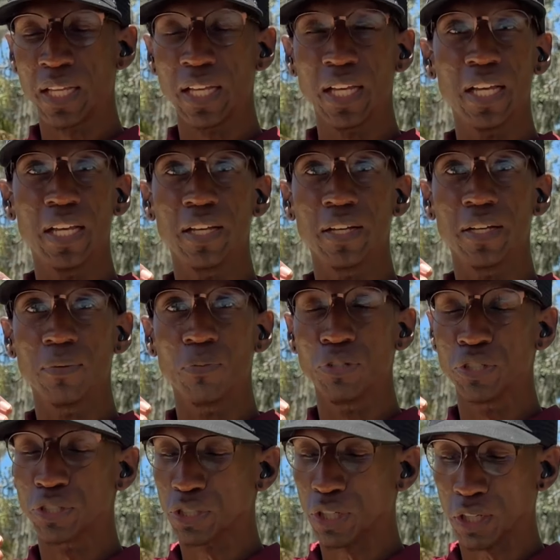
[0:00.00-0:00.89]
And
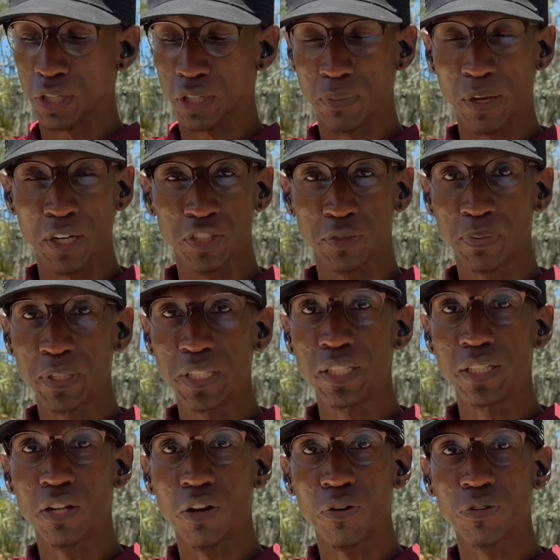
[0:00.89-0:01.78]
when you're talking about
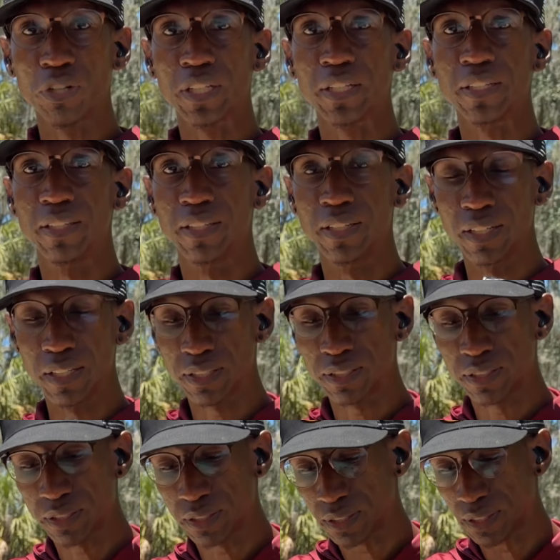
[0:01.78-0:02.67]
speed loading,
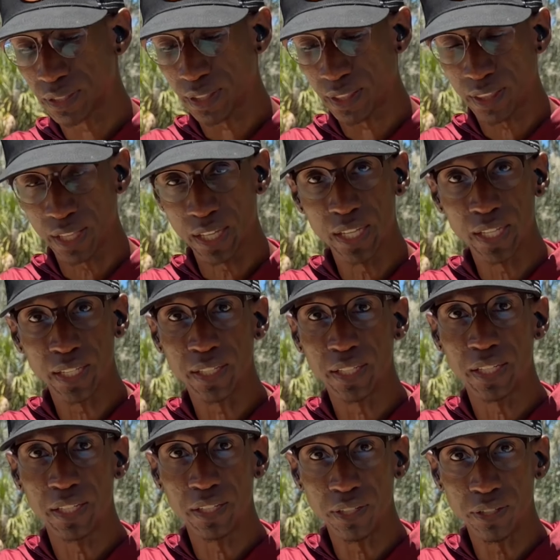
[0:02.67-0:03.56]
this thing
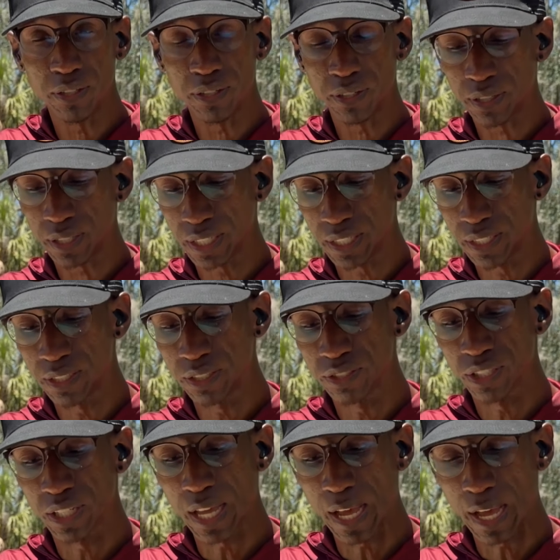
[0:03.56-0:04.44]
here
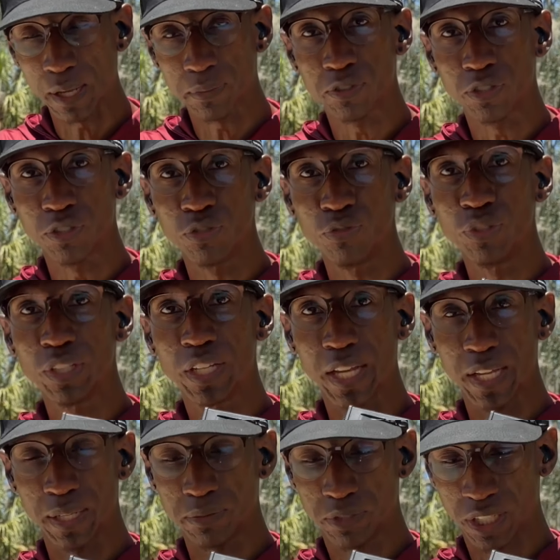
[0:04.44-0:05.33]
is an absolute
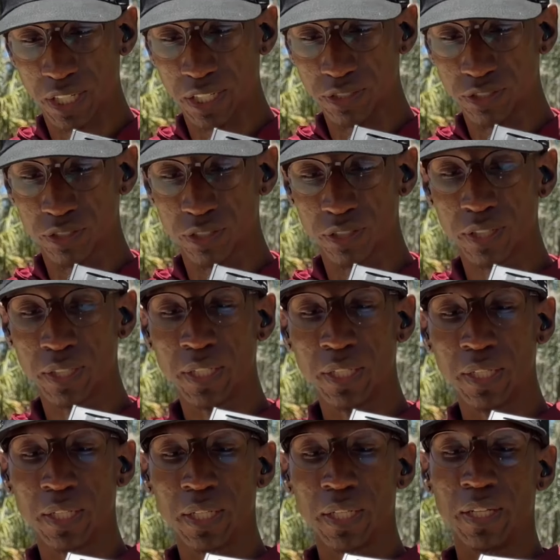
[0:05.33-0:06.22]
game changer.
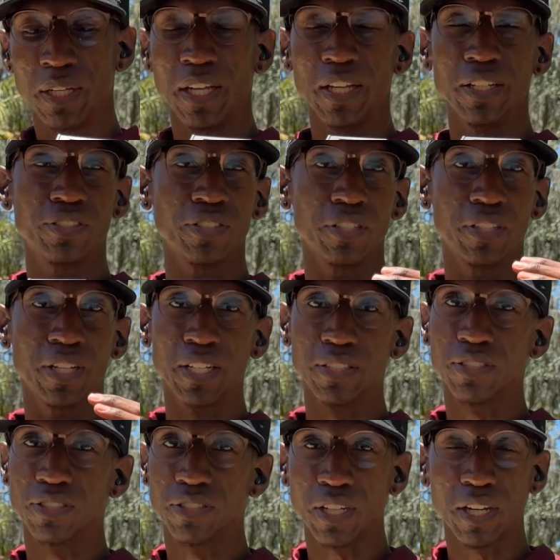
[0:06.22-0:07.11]
Is it
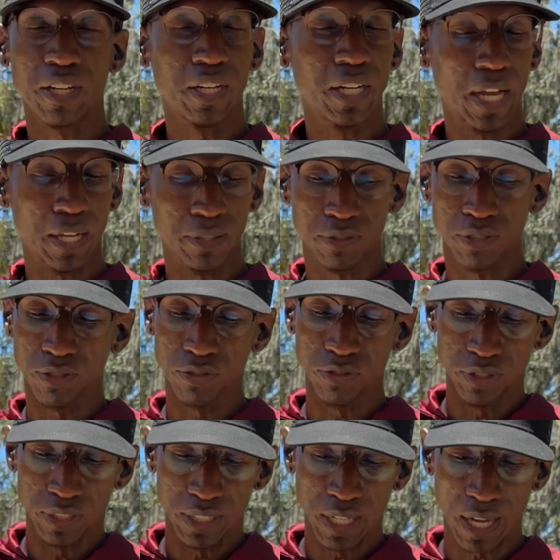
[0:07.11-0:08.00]
necessary?
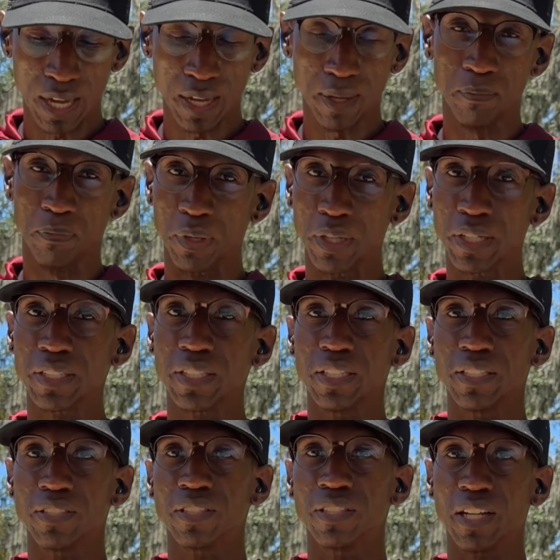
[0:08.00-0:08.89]
Absolutely not. But
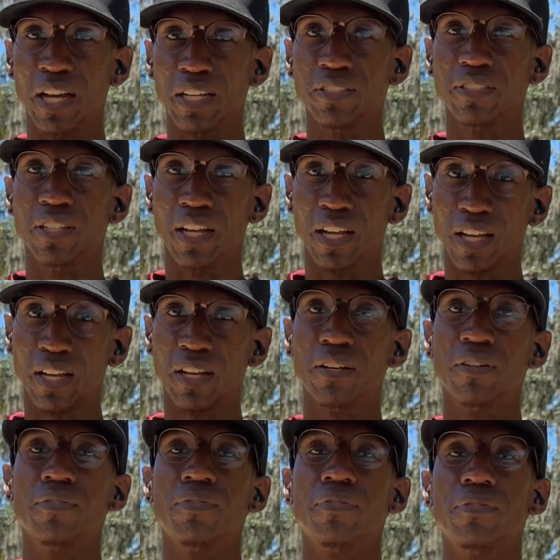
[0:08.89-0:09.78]
is it nice to
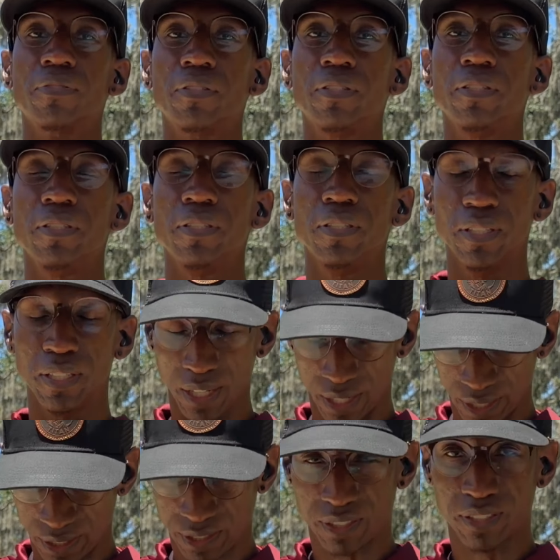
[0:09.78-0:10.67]
have?
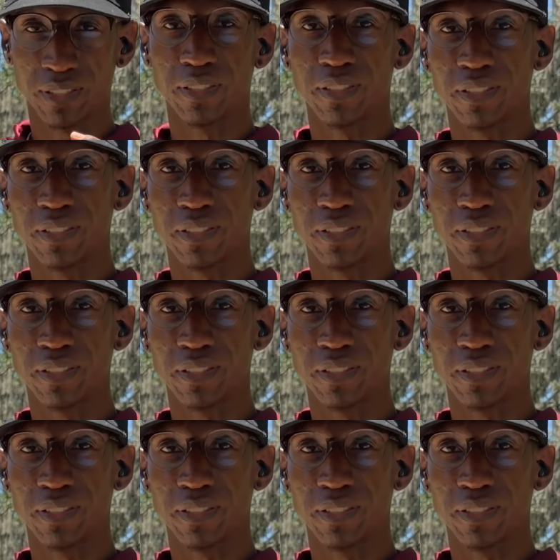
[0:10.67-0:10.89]
Yes.